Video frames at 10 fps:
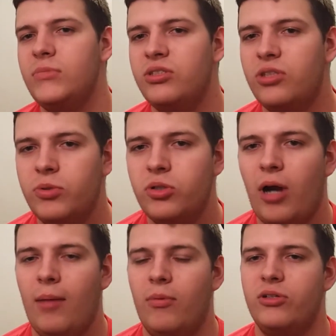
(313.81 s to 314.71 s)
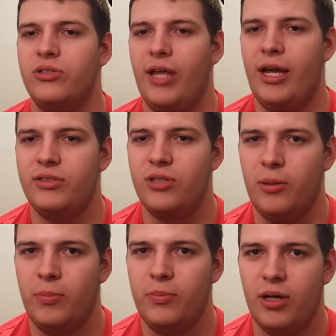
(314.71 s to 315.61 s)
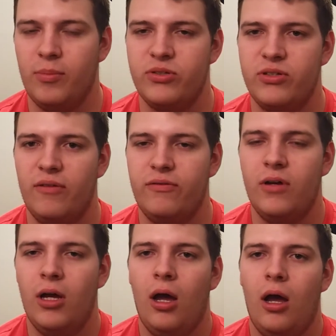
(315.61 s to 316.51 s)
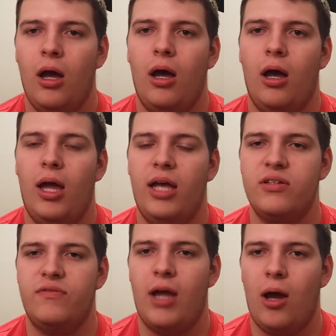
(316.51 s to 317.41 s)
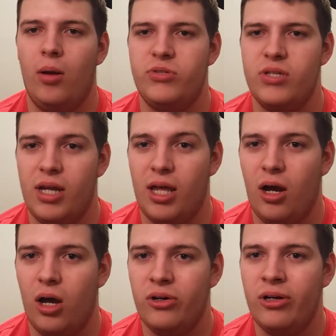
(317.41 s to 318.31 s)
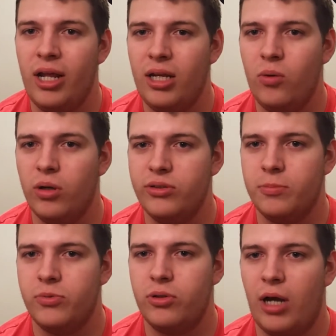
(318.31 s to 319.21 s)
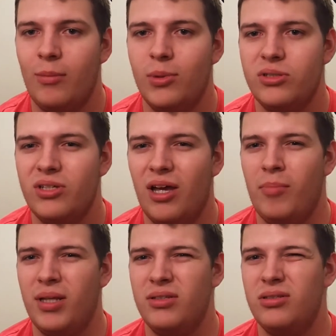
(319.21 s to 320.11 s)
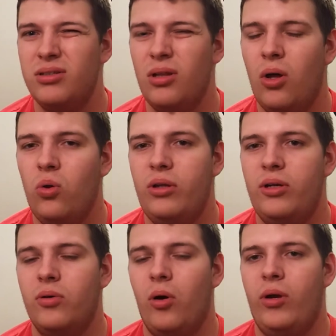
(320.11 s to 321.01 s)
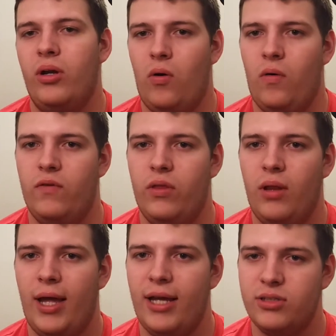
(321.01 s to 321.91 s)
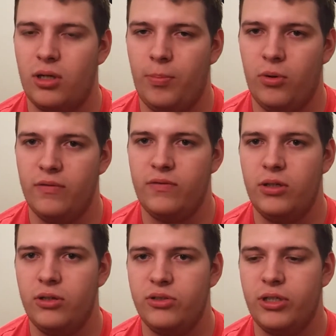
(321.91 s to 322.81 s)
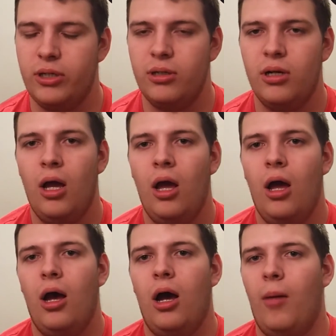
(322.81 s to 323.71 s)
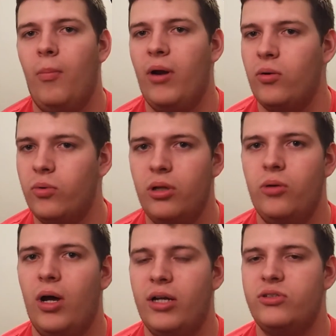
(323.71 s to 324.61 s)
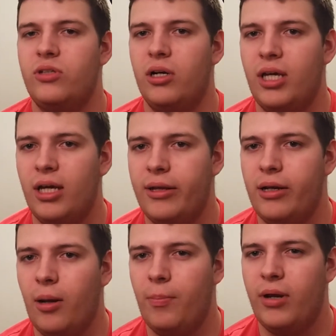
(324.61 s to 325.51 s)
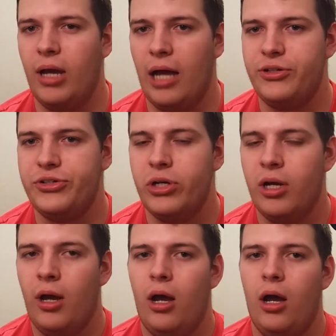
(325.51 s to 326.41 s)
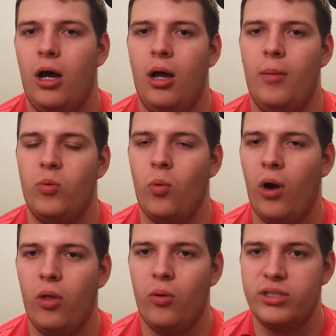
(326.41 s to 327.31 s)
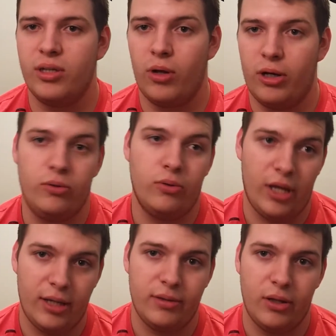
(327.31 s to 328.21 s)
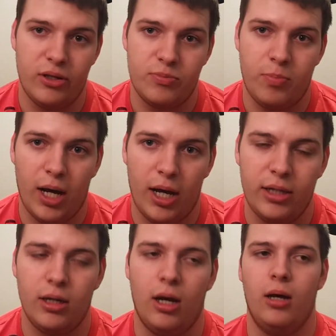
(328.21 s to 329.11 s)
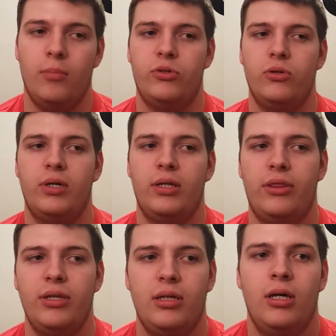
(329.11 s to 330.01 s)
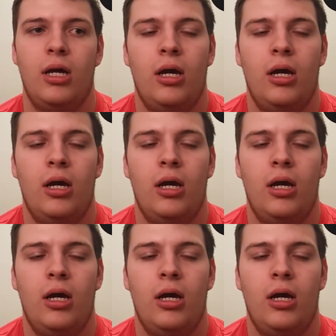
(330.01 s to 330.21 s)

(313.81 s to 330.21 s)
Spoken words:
subscribers, and that type of stuff. As of now, I'm sitting at 181 subscribers. I've been slowly growing over the last couple of years here, but I really want to start kicking it up a notch. And one of the ways I want to do that is by doing the